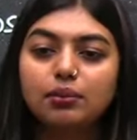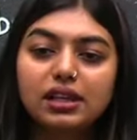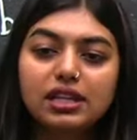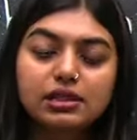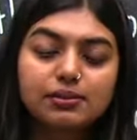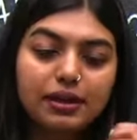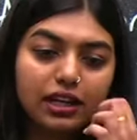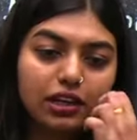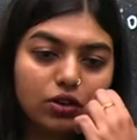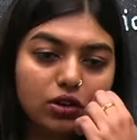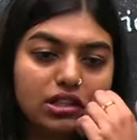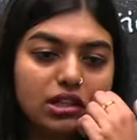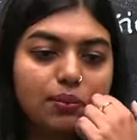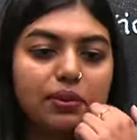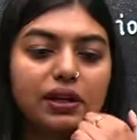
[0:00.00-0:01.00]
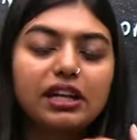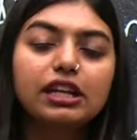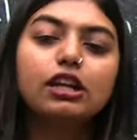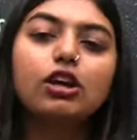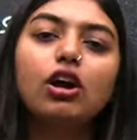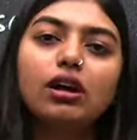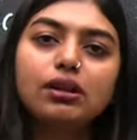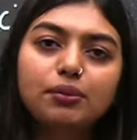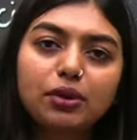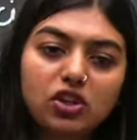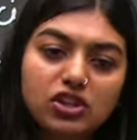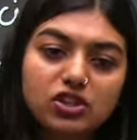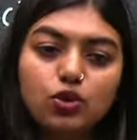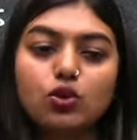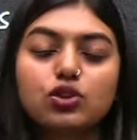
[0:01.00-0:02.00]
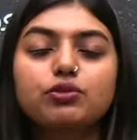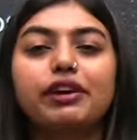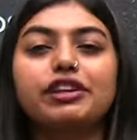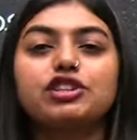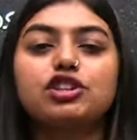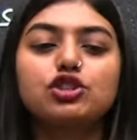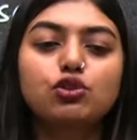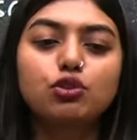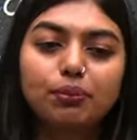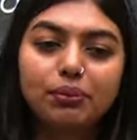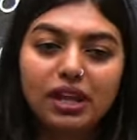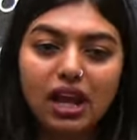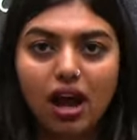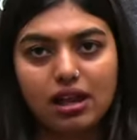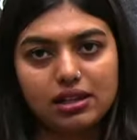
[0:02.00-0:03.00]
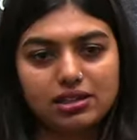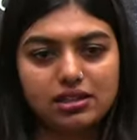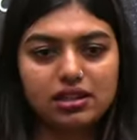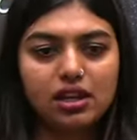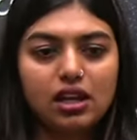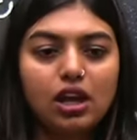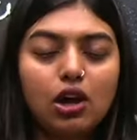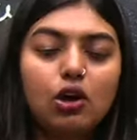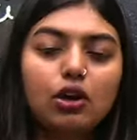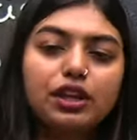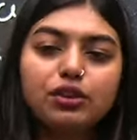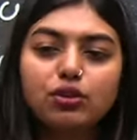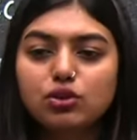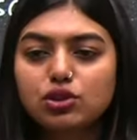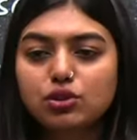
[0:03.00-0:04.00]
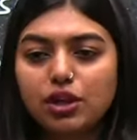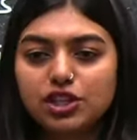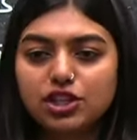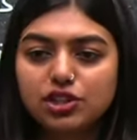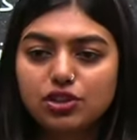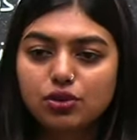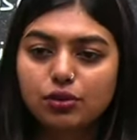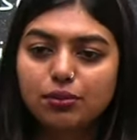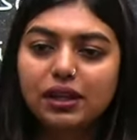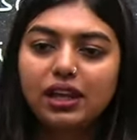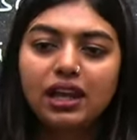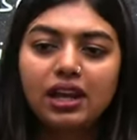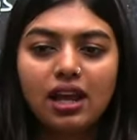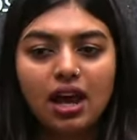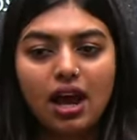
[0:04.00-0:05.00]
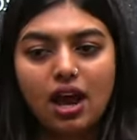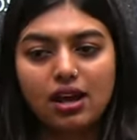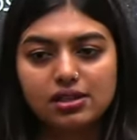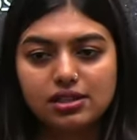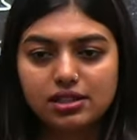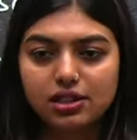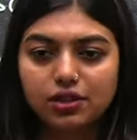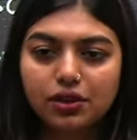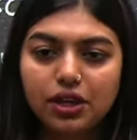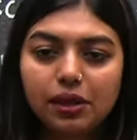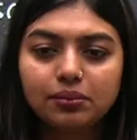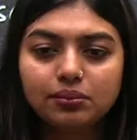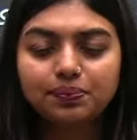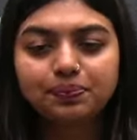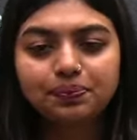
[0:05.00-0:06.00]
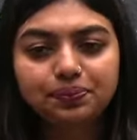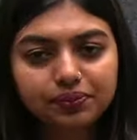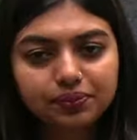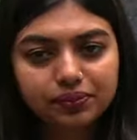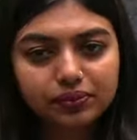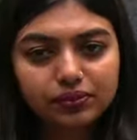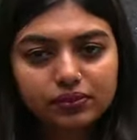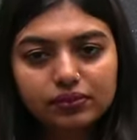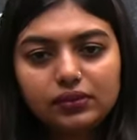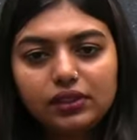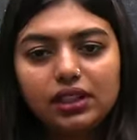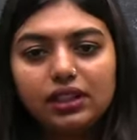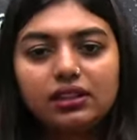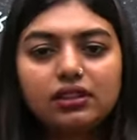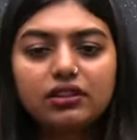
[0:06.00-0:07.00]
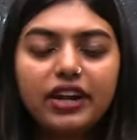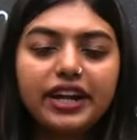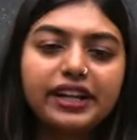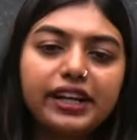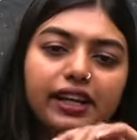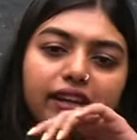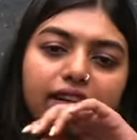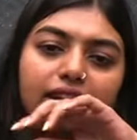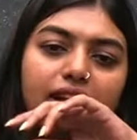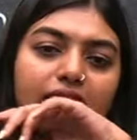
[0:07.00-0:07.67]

please make a note separately, because those questions could be asked, okay, those questions could be asked, okay. Ready?